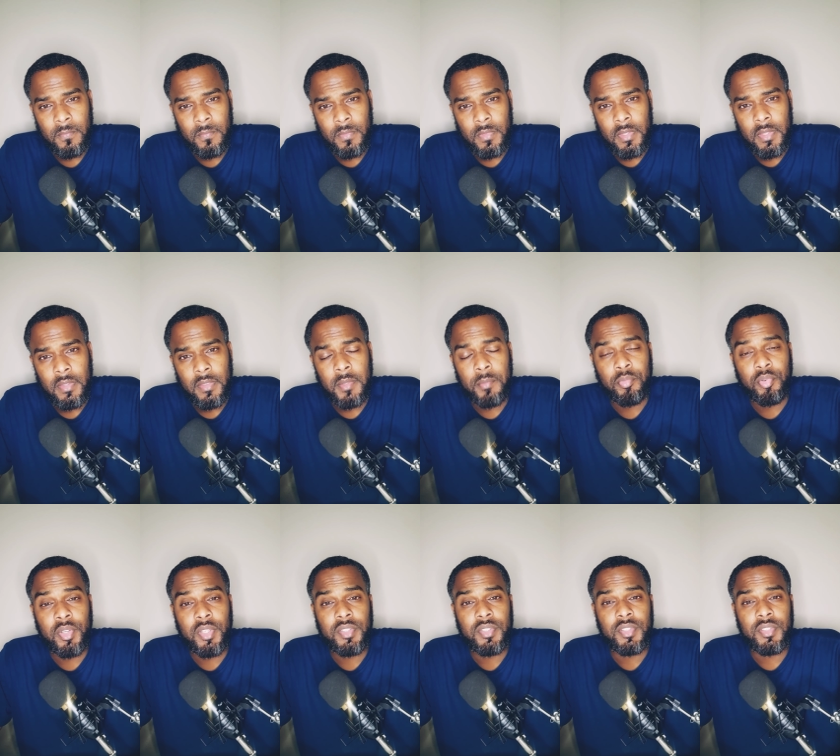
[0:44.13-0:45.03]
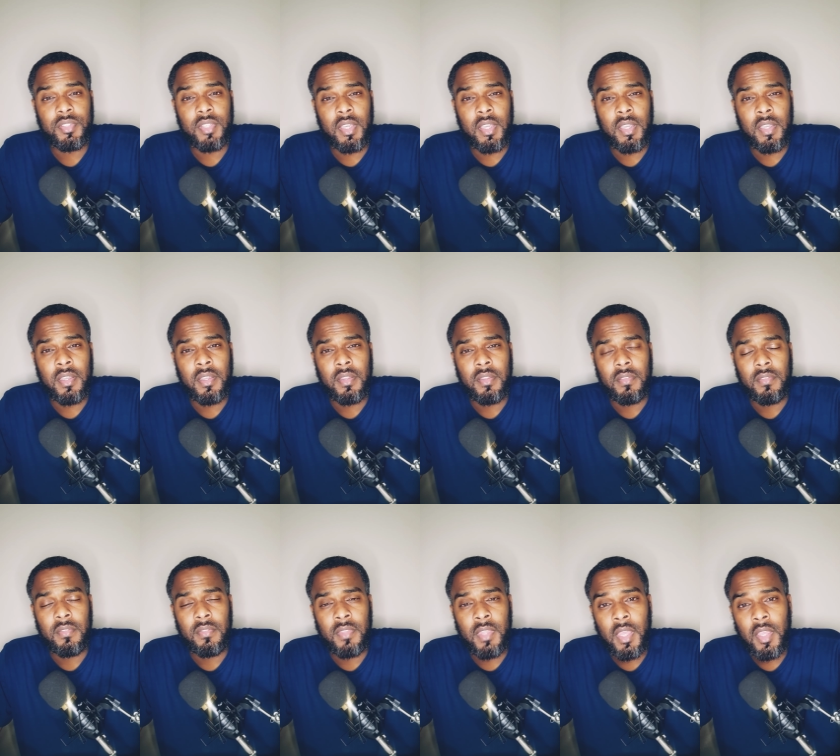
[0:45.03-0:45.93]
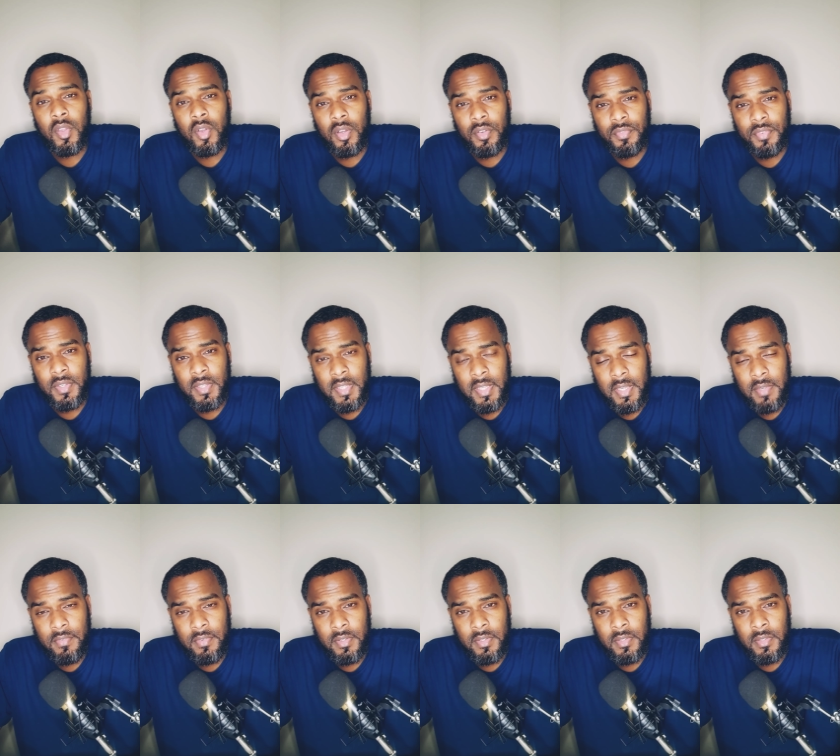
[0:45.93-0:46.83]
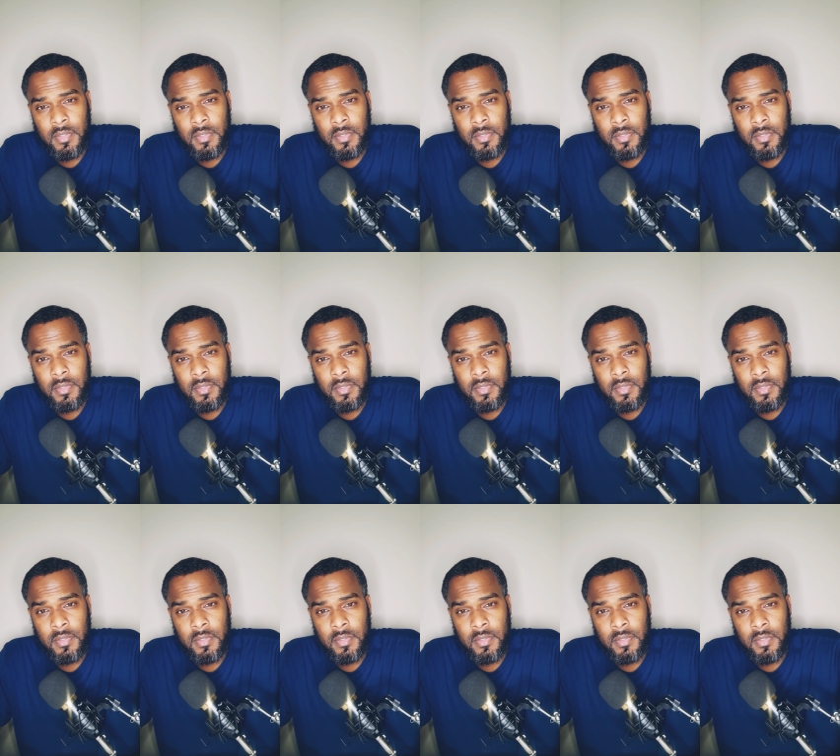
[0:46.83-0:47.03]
The preachers say they are forgiven.